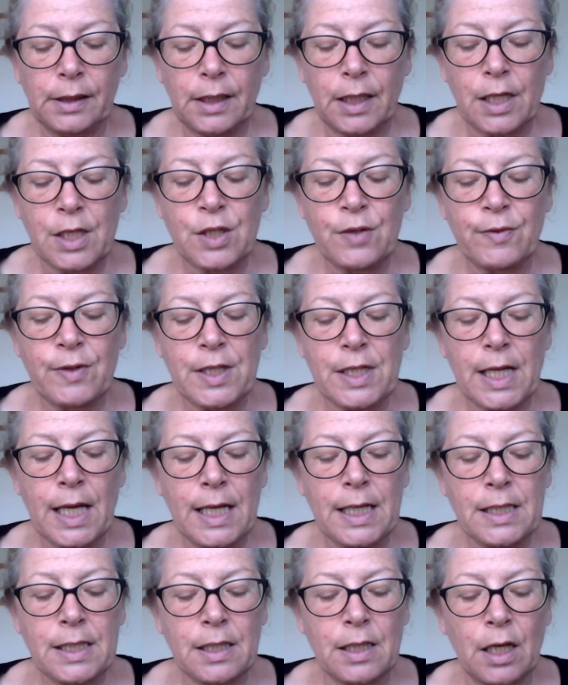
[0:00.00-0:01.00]
and she
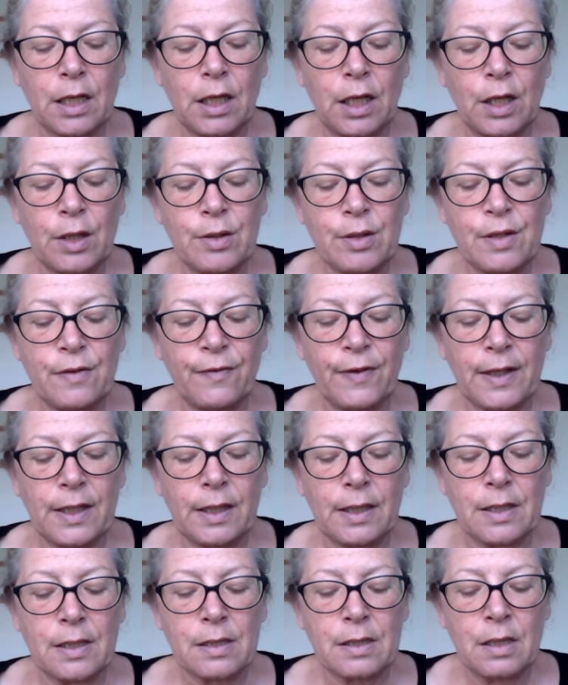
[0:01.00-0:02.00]
retained in her closed
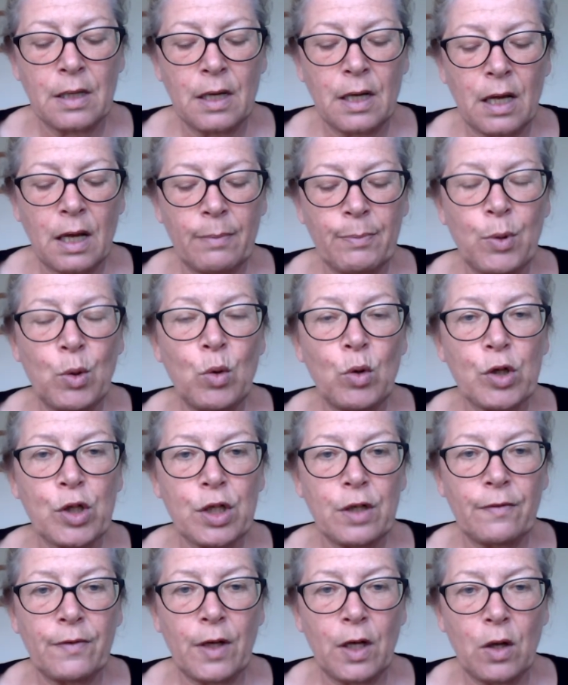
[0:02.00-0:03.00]
fingers a
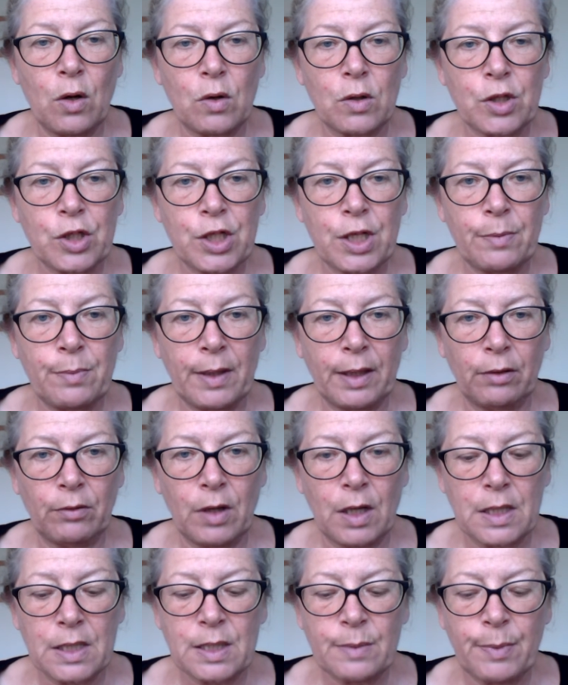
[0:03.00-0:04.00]
portion of the locks she had been
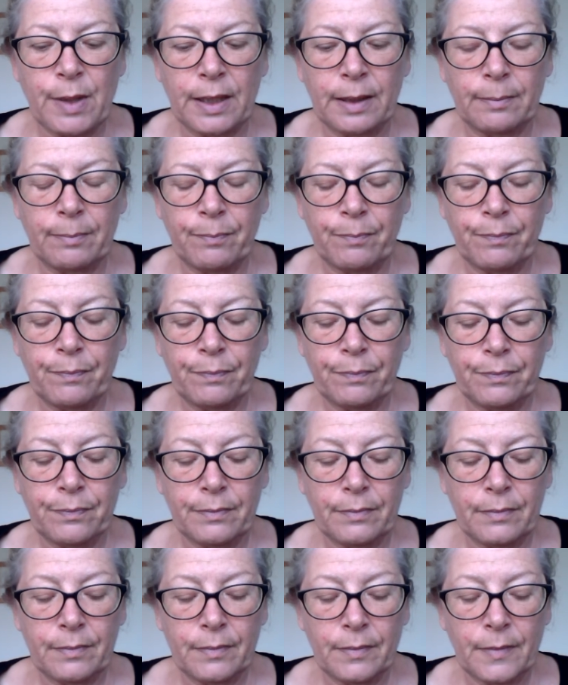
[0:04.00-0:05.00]
grasping.
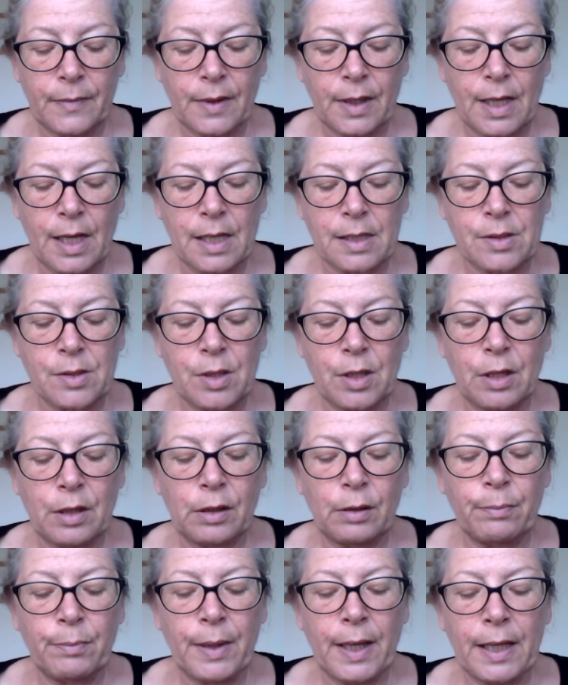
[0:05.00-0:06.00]
As to her
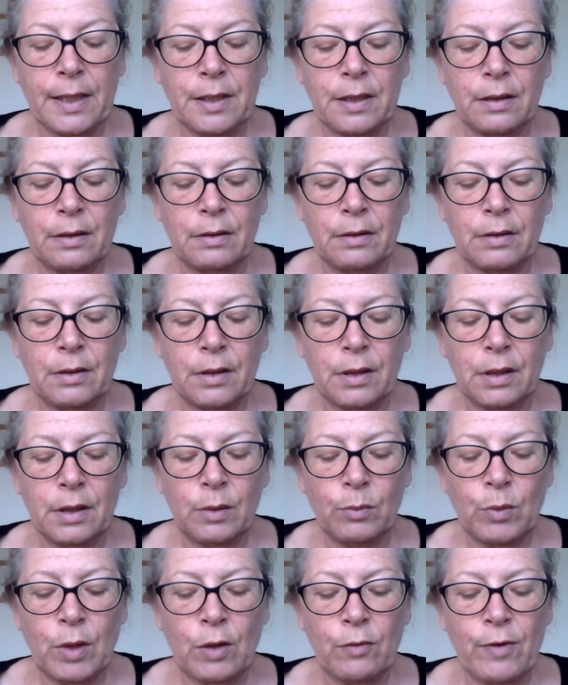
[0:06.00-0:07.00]
companion,
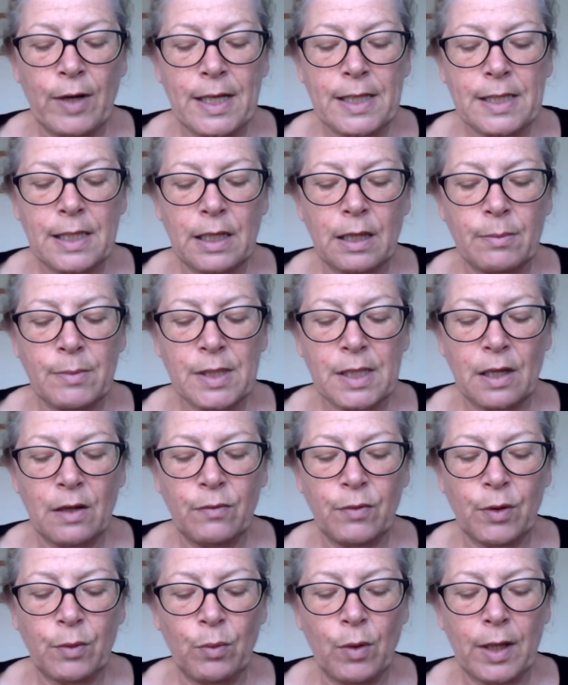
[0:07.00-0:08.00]
while raising
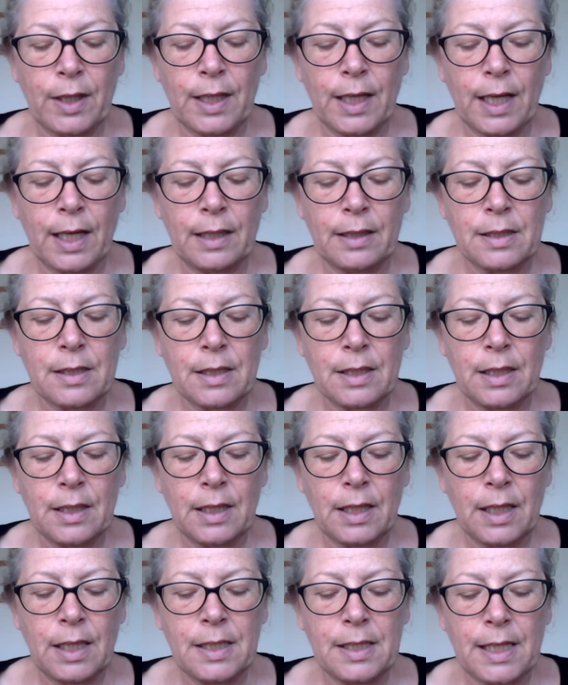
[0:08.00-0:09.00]
himself with one hand,
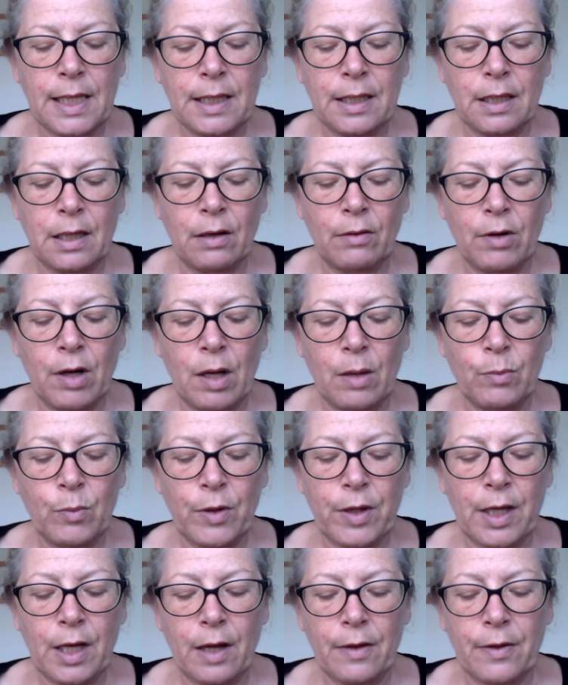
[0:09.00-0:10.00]
he had taken her arm with
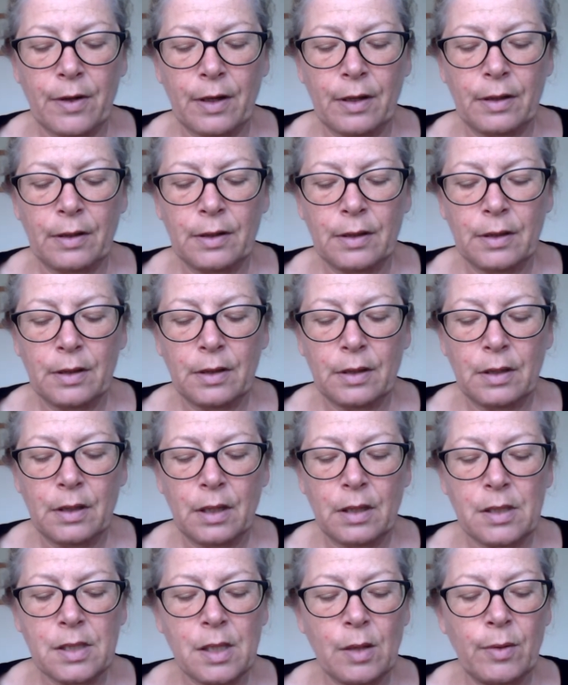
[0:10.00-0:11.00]
the other,
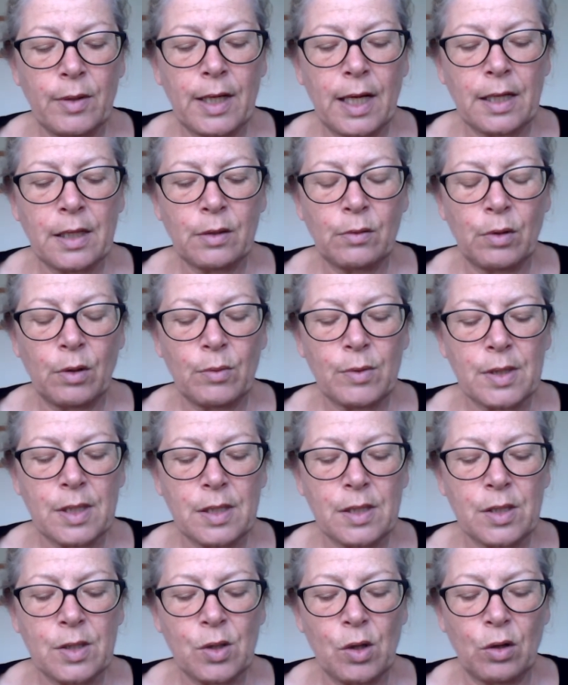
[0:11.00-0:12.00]
and so inadequate was
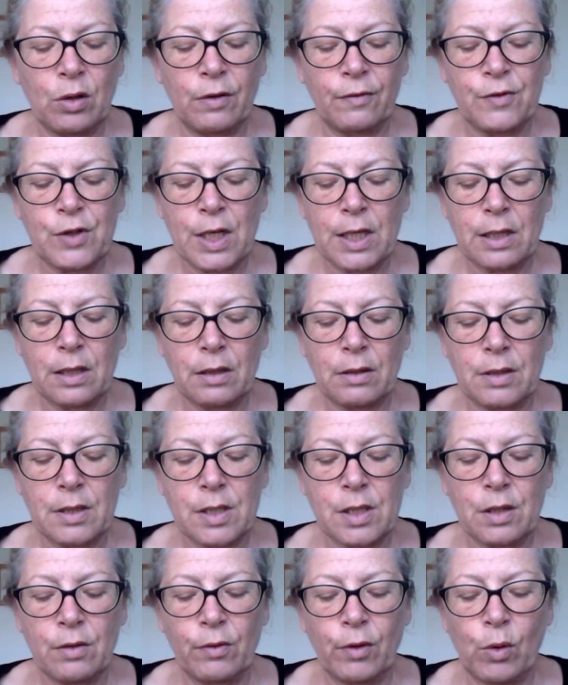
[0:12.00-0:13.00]
his stock of gentleness
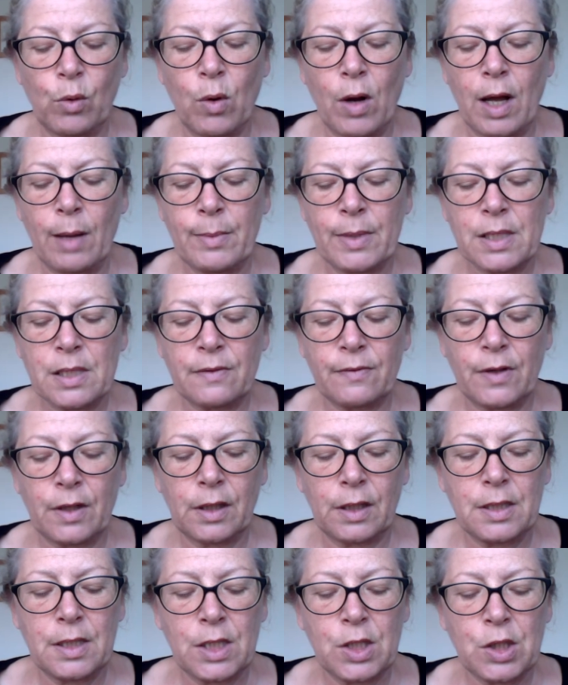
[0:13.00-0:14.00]
to the requirements of her
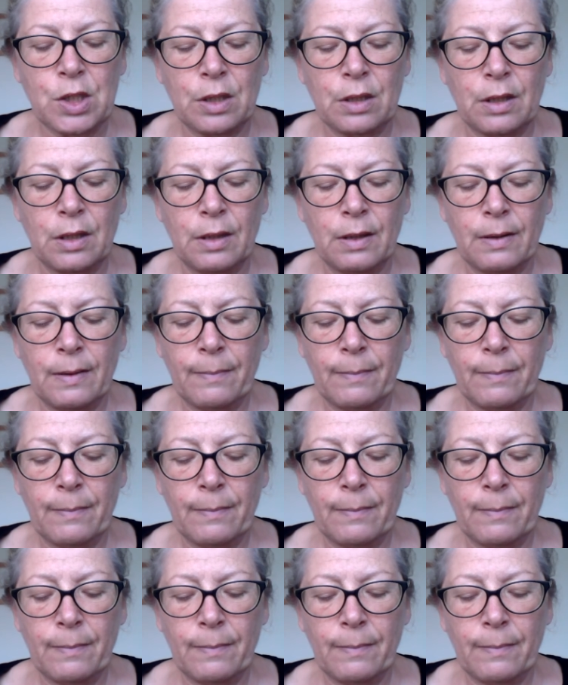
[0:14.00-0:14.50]
condition,